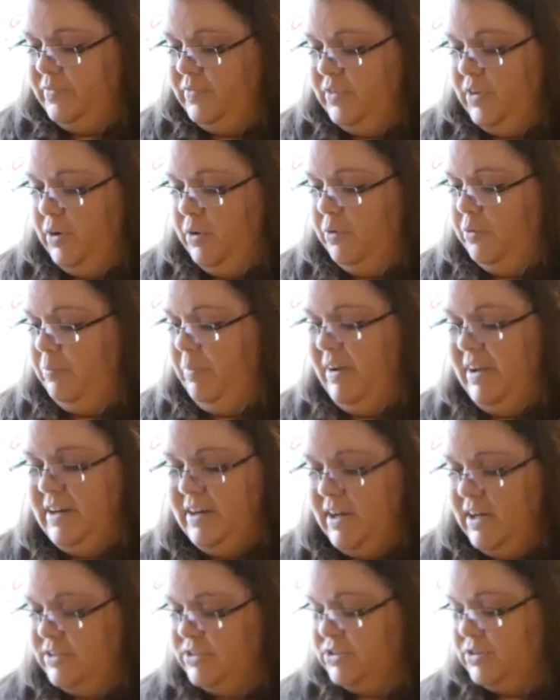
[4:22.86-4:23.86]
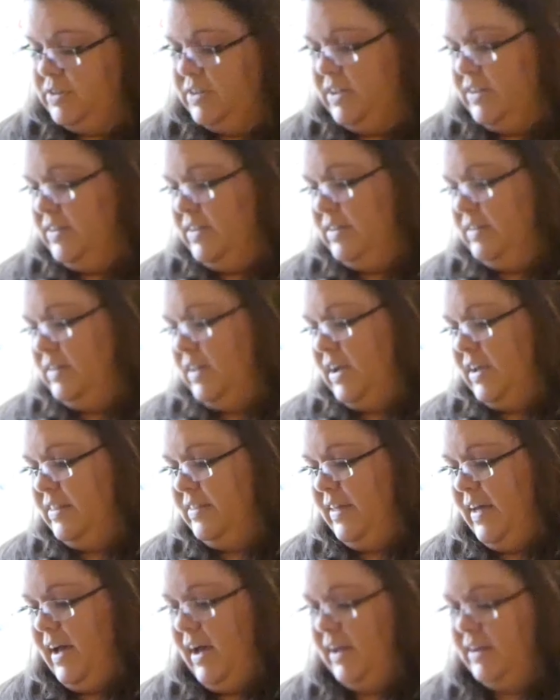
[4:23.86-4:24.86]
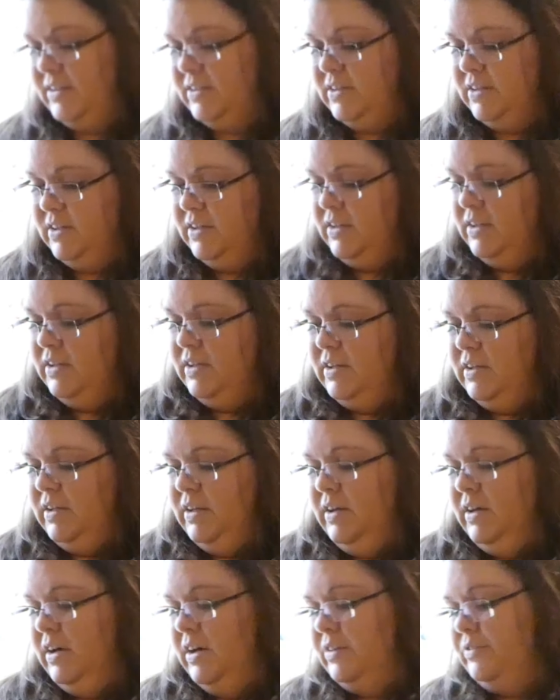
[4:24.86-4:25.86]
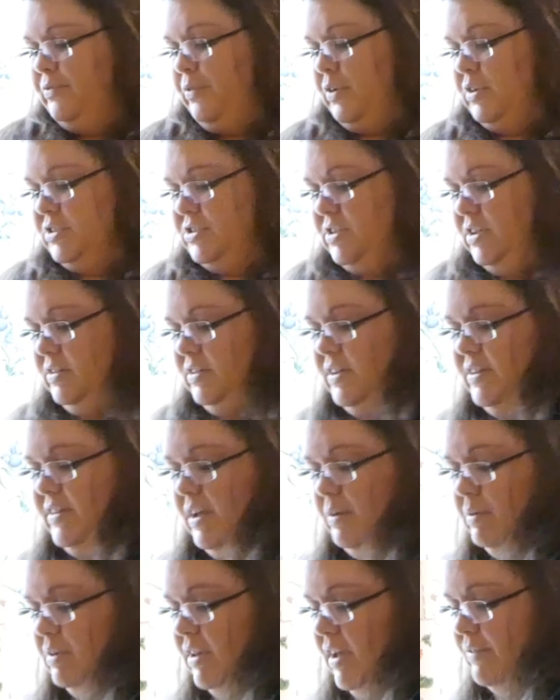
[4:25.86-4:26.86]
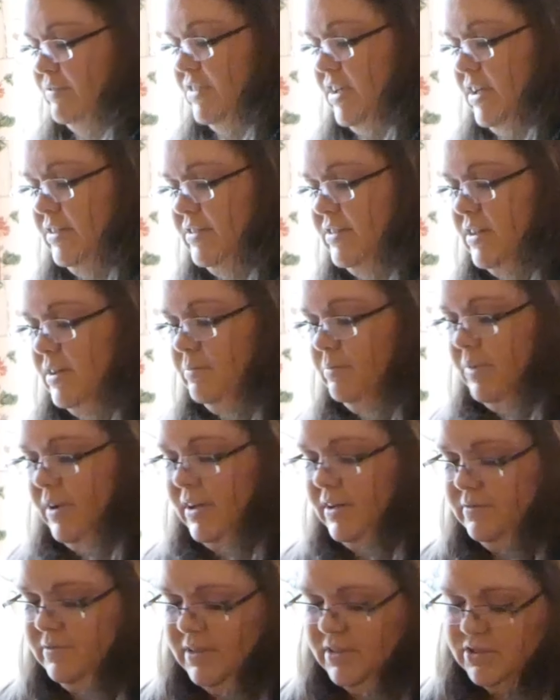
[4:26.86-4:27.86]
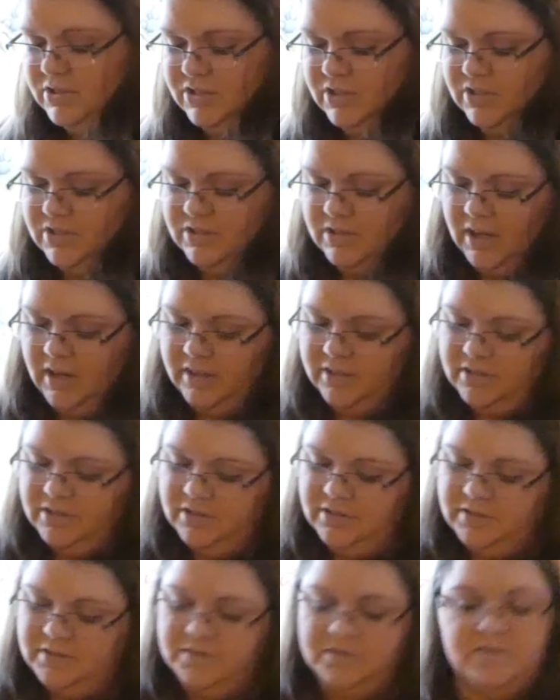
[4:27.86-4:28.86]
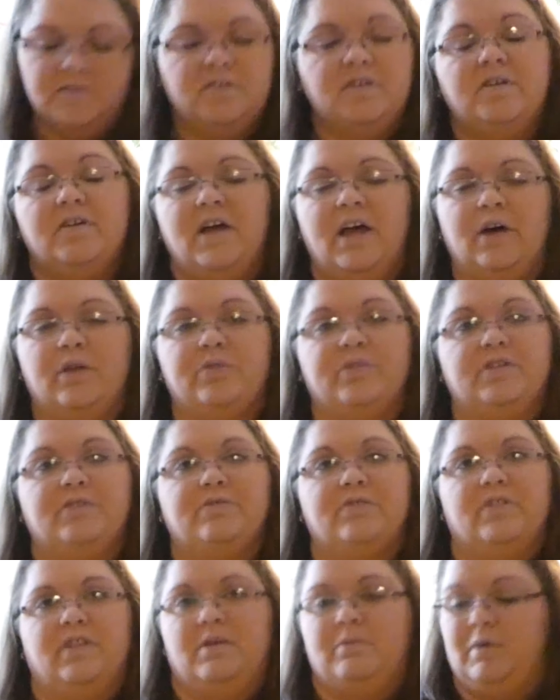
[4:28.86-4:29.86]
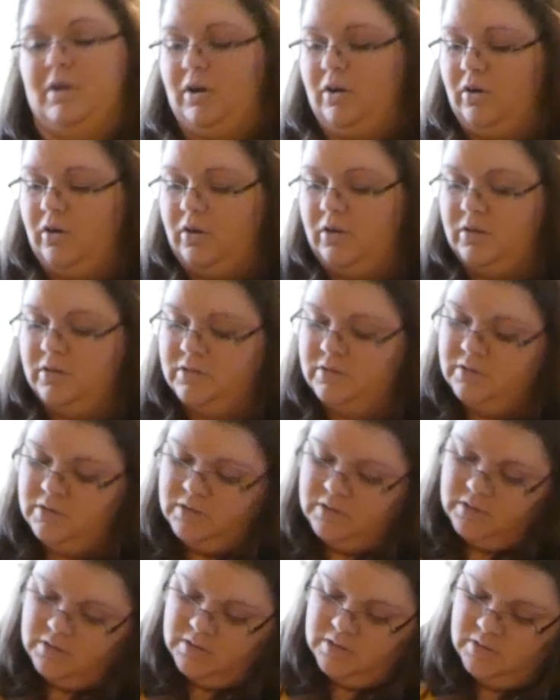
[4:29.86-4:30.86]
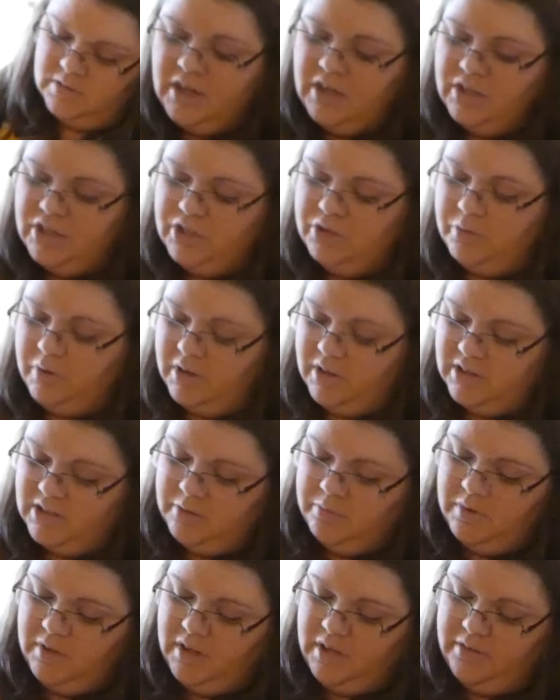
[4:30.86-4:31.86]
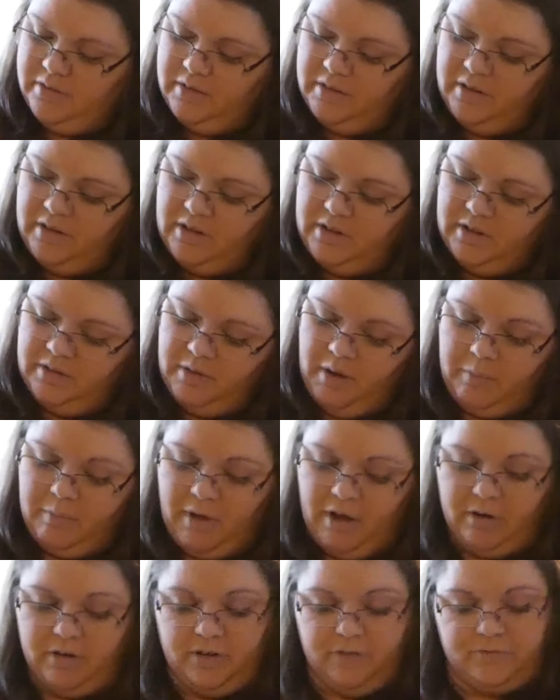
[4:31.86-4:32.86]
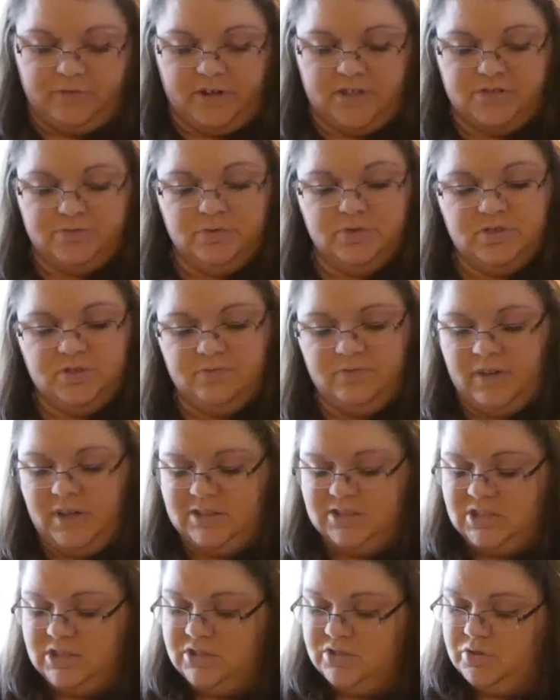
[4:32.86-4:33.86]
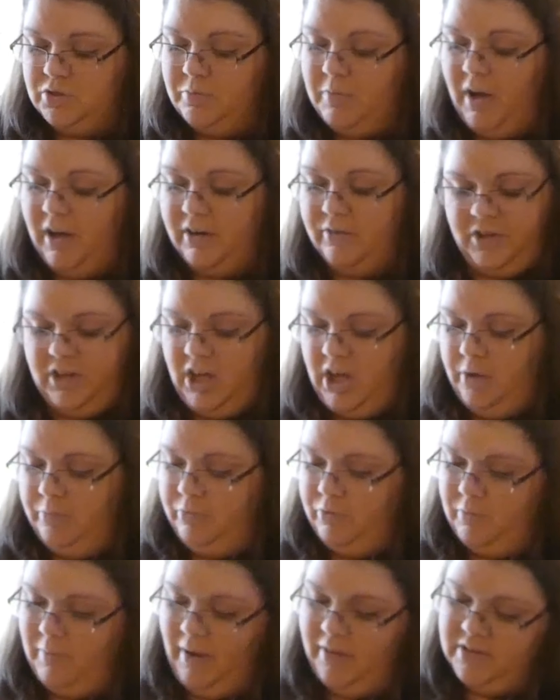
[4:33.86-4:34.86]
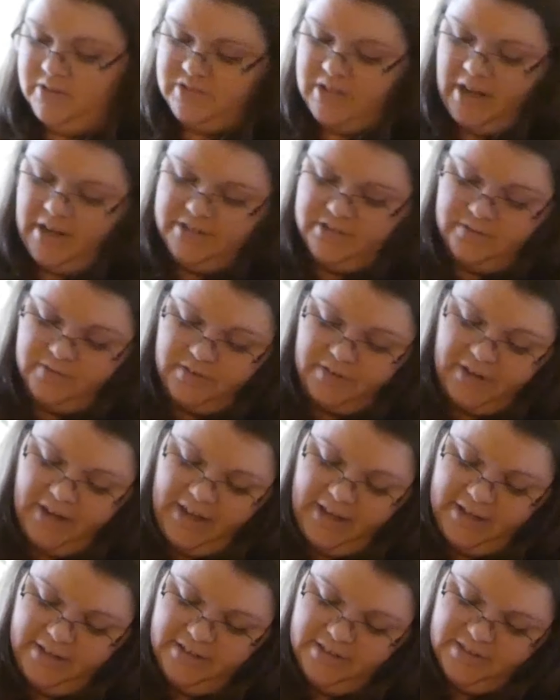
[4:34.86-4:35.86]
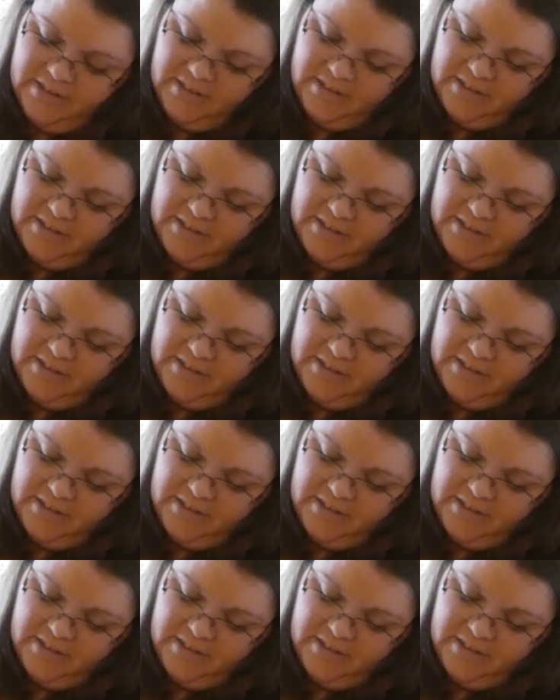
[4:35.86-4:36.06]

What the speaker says: No peanuts or anything like that. Unfortunately, they would love to eat them, but it's just not healthy for them at all. You want to limit the amount of fresh fruits and veggies to about 1 cup, or about the size of their head,